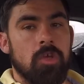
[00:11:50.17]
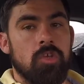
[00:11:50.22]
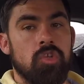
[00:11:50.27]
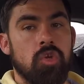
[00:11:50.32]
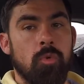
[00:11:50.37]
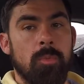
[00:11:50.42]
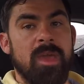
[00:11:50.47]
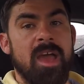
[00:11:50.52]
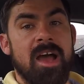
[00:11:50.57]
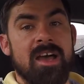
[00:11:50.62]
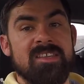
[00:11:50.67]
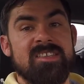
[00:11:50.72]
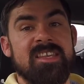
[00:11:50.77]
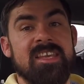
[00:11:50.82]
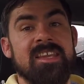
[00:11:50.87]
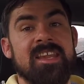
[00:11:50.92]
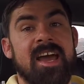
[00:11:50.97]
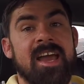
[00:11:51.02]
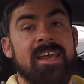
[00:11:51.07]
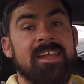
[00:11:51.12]
You'll be able to
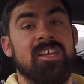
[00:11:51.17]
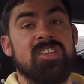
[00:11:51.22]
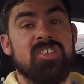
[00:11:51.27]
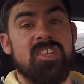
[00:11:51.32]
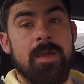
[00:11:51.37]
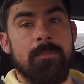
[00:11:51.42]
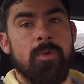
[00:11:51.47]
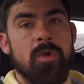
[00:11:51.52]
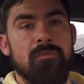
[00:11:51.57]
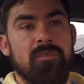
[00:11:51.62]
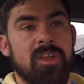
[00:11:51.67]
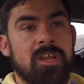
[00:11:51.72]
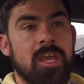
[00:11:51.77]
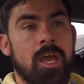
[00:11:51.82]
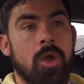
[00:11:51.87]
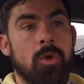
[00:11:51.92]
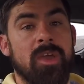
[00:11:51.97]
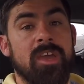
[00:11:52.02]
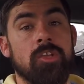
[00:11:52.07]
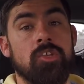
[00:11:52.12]
see that in a separate
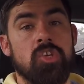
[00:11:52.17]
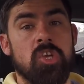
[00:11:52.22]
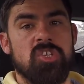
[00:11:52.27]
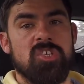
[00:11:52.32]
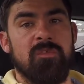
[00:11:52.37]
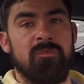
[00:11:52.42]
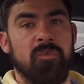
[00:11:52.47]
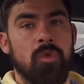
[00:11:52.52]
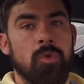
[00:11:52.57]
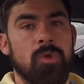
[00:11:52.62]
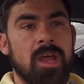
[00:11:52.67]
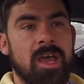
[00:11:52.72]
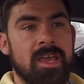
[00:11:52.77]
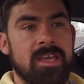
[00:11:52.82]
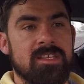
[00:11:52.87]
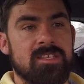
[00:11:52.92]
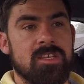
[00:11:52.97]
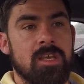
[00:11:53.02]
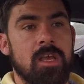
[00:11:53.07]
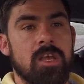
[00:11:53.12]
video in just a few
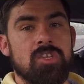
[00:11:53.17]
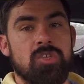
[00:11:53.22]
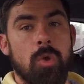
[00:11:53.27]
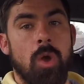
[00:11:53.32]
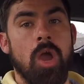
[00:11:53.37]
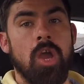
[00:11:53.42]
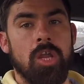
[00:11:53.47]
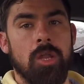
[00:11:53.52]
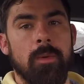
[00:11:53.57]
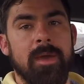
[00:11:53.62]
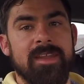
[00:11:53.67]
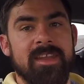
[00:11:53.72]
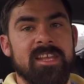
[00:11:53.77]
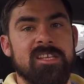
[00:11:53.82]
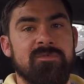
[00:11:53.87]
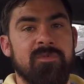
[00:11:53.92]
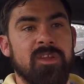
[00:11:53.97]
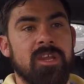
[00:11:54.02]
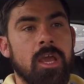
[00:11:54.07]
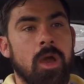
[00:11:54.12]
days, so I'm going to end
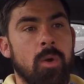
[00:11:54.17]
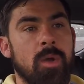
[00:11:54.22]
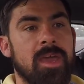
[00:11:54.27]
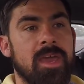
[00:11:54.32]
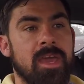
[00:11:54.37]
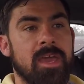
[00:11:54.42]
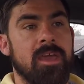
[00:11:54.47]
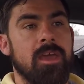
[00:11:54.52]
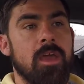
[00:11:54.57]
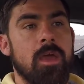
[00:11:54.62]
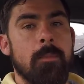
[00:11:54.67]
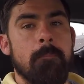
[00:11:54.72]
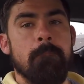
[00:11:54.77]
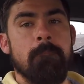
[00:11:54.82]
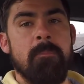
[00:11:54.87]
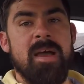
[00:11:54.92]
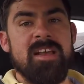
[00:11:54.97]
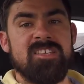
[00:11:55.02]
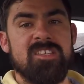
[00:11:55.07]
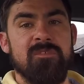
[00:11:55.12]
this video here.
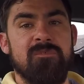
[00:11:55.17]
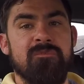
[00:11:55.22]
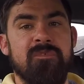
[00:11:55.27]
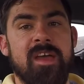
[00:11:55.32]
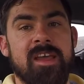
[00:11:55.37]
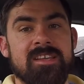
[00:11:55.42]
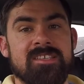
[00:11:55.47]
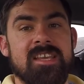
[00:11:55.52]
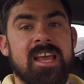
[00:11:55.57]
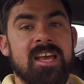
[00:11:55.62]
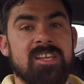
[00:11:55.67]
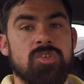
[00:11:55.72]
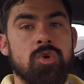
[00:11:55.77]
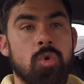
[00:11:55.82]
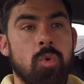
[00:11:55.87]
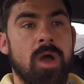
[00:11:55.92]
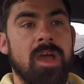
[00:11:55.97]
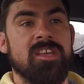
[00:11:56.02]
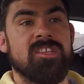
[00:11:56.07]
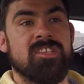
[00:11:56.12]
Massive thanks as
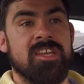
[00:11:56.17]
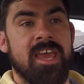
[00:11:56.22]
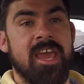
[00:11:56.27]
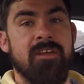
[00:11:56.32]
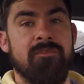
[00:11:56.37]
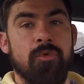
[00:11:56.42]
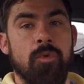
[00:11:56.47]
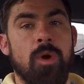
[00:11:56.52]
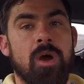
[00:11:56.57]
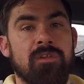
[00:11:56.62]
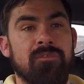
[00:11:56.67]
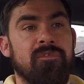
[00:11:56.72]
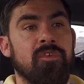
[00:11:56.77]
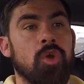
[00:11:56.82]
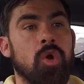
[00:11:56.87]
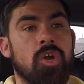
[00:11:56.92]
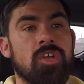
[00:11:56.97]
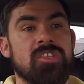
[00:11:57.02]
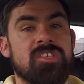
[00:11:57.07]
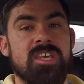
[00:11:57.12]
always to everyone for
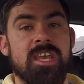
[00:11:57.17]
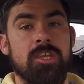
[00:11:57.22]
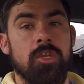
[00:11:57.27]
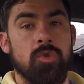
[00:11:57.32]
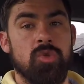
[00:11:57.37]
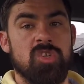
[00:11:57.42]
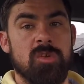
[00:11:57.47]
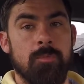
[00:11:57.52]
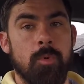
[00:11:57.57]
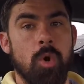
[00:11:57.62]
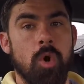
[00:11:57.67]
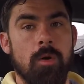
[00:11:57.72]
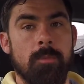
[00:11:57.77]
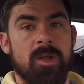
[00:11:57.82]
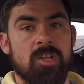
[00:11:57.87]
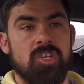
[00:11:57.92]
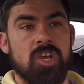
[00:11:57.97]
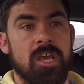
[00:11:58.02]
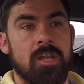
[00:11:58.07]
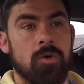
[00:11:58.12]
your continued support on
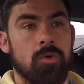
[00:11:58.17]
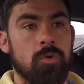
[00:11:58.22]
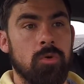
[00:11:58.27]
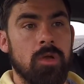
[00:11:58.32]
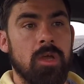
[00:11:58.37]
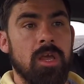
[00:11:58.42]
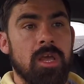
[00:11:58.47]
my channel.